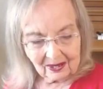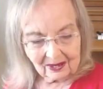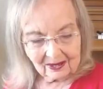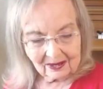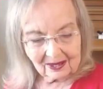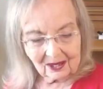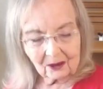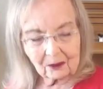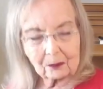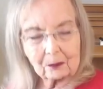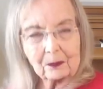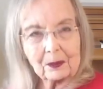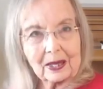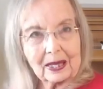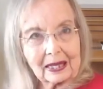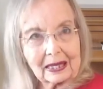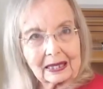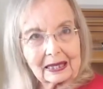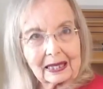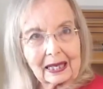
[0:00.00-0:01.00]
They're
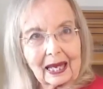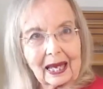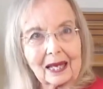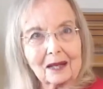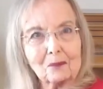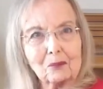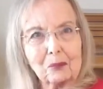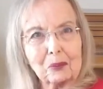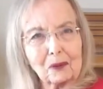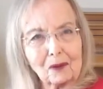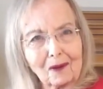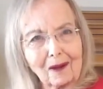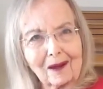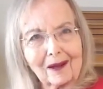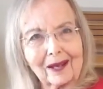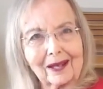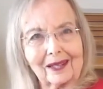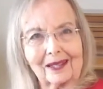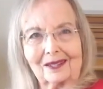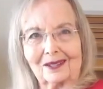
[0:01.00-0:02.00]
pink and
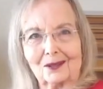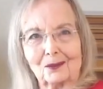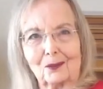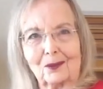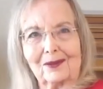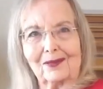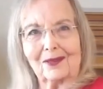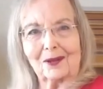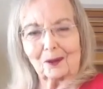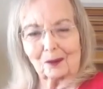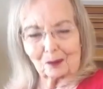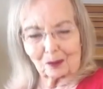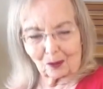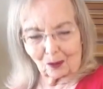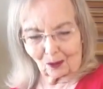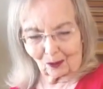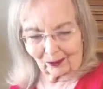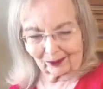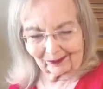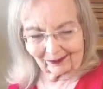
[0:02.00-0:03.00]
blind when they're
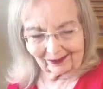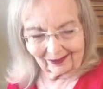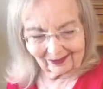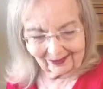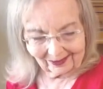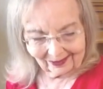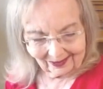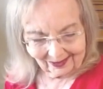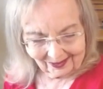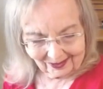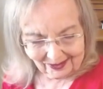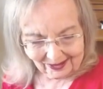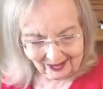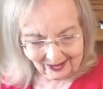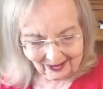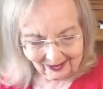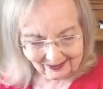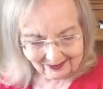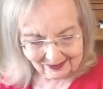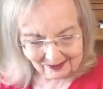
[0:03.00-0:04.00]
born,
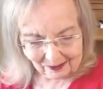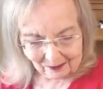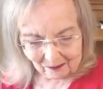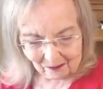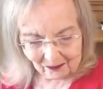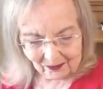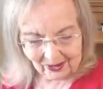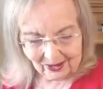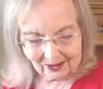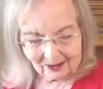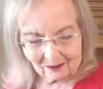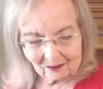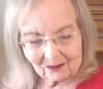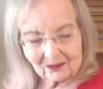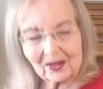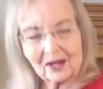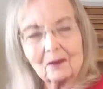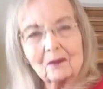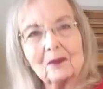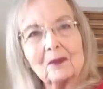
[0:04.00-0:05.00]
and um,
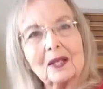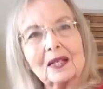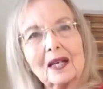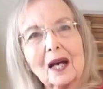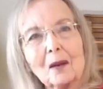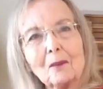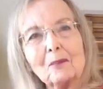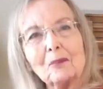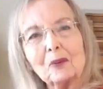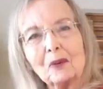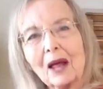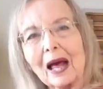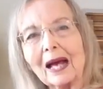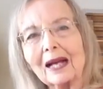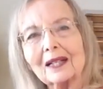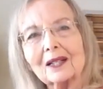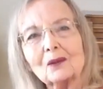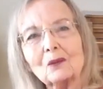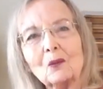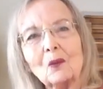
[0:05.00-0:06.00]
they become
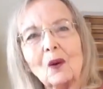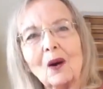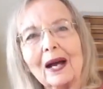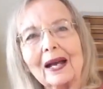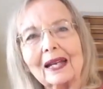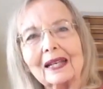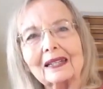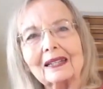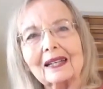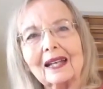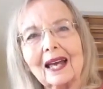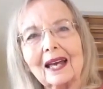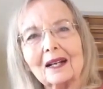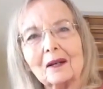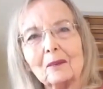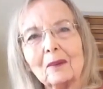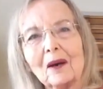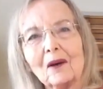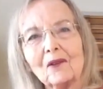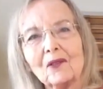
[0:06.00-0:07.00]
black and white at
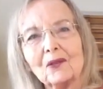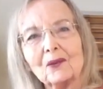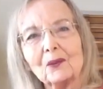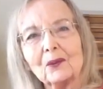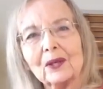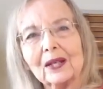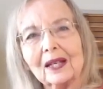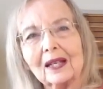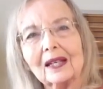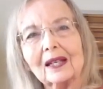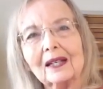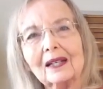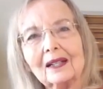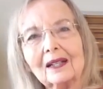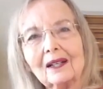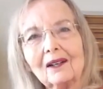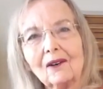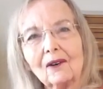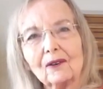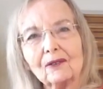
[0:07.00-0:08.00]
about three
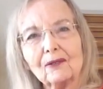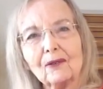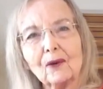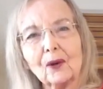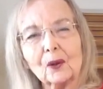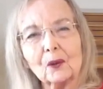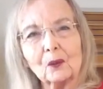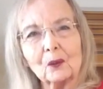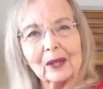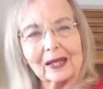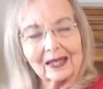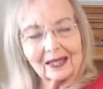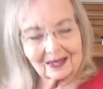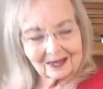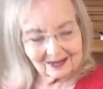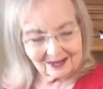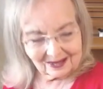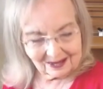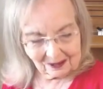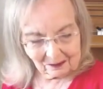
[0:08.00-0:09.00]
or four
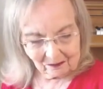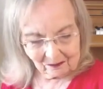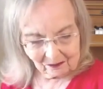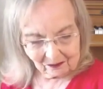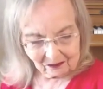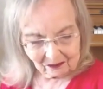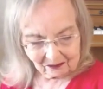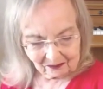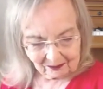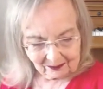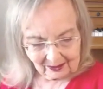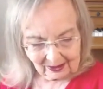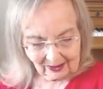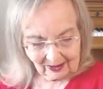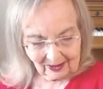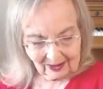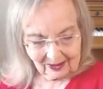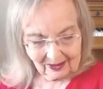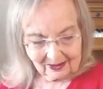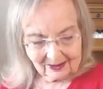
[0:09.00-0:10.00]
weeks.
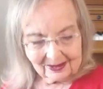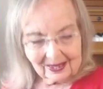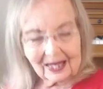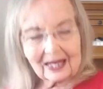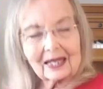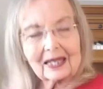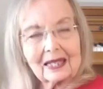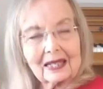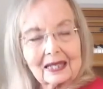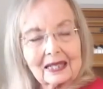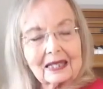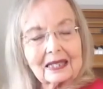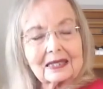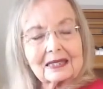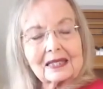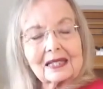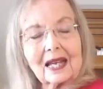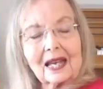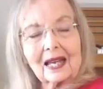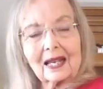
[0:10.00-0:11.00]
They
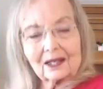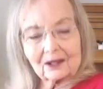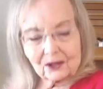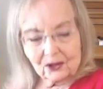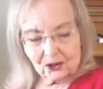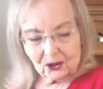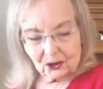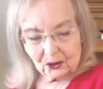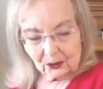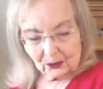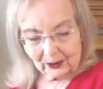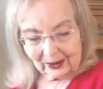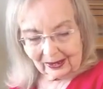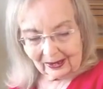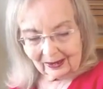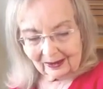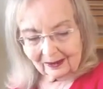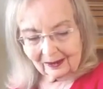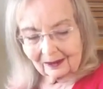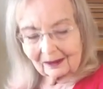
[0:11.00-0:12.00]
eat and
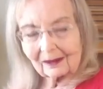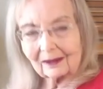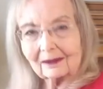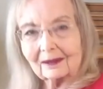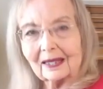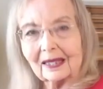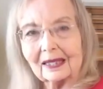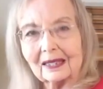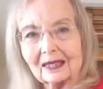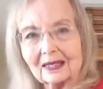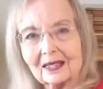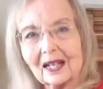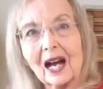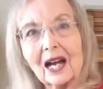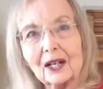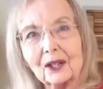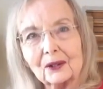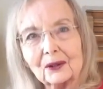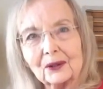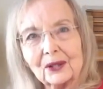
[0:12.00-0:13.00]
drink the
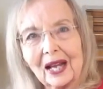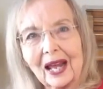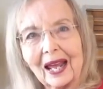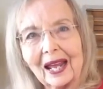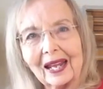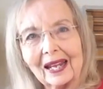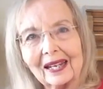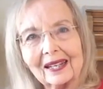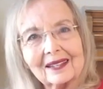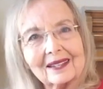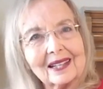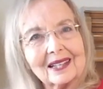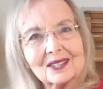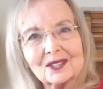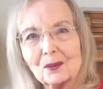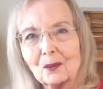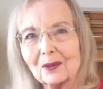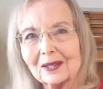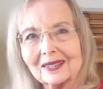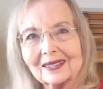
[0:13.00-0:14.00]
entire day.
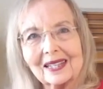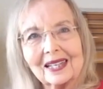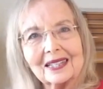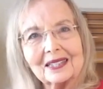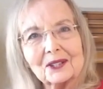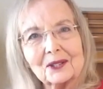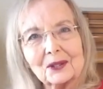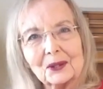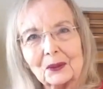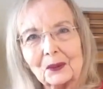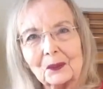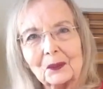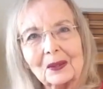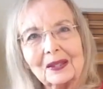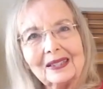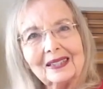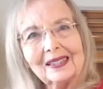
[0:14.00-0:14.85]
That's what they do.